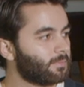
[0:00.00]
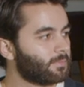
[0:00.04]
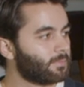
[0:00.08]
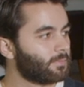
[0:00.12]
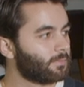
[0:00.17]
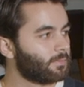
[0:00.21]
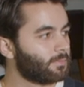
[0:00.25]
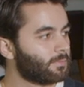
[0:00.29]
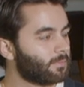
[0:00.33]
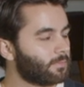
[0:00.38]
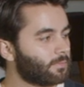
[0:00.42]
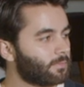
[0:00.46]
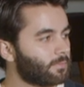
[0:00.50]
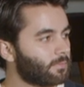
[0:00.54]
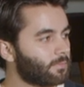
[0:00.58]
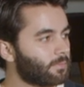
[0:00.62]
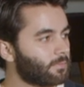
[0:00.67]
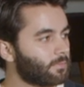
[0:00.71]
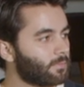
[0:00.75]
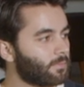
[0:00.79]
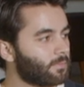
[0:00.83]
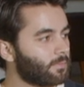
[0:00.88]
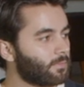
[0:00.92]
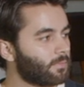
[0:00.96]

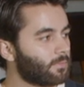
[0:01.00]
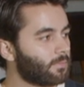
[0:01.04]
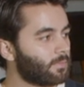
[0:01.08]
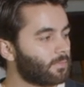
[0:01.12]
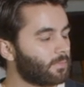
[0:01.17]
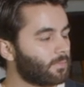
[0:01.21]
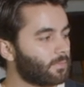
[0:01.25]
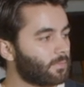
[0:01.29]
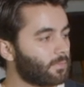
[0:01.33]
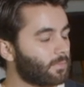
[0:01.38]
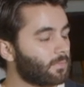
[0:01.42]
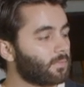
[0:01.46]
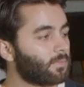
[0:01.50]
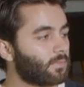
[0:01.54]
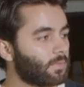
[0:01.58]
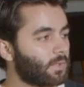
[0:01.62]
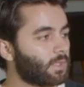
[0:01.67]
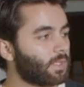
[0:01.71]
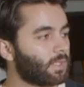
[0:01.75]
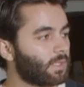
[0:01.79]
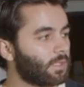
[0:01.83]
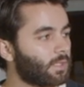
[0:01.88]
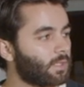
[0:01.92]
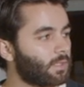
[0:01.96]

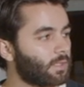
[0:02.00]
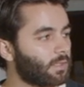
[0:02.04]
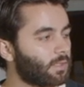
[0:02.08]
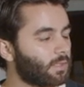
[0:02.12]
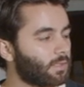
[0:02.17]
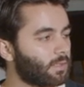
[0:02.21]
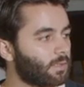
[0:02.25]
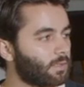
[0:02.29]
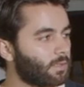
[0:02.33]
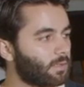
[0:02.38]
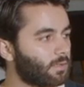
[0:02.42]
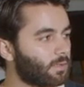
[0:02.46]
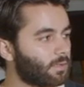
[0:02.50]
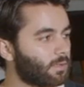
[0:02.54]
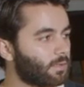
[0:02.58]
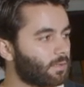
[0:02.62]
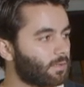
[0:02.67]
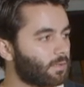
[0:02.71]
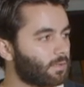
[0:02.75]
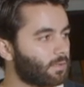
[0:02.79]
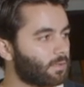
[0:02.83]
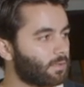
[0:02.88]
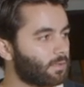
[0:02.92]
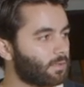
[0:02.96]

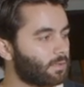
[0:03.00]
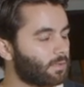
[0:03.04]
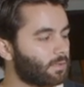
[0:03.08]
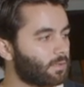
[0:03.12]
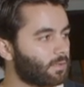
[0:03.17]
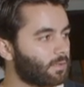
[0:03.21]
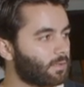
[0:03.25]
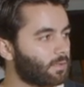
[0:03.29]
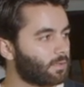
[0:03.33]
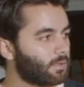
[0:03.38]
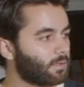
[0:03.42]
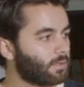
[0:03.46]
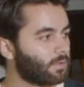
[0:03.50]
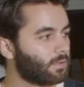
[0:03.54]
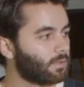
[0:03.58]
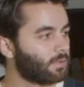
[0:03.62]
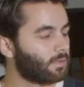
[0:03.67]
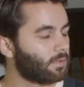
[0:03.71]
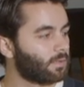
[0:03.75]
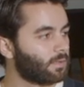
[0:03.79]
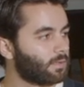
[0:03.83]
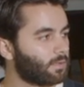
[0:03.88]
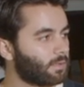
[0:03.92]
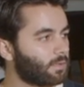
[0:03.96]

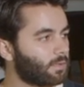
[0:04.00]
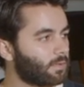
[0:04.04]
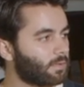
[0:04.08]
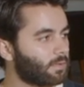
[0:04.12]
The person shown says nothing.